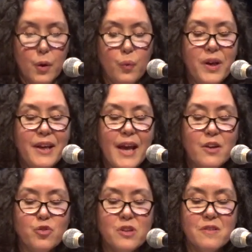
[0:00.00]

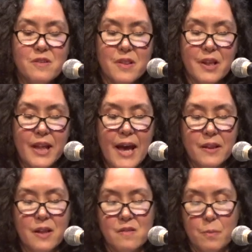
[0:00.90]
Re-entrance to the
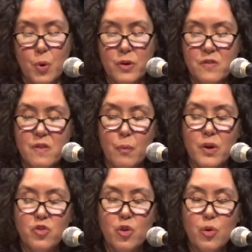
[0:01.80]
land that supports the
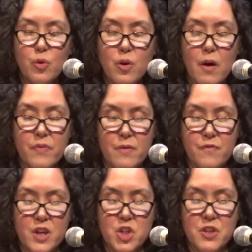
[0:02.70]
return of the
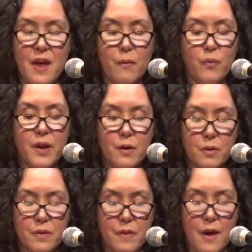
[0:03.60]
fish that
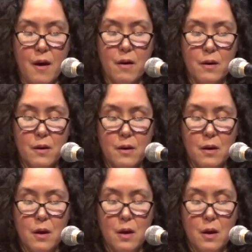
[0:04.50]
reared there.
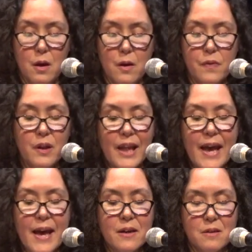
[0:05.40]
The
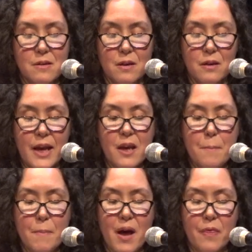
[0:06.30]
land, like a
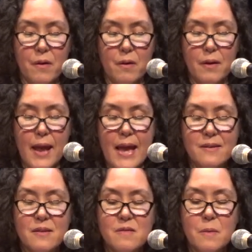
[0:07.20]
mother,
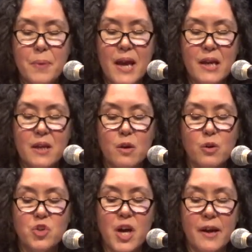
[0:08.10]
anticipating her
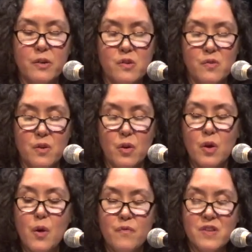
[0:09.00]
child's
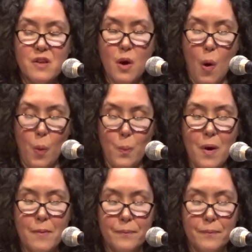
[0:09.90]
visit home.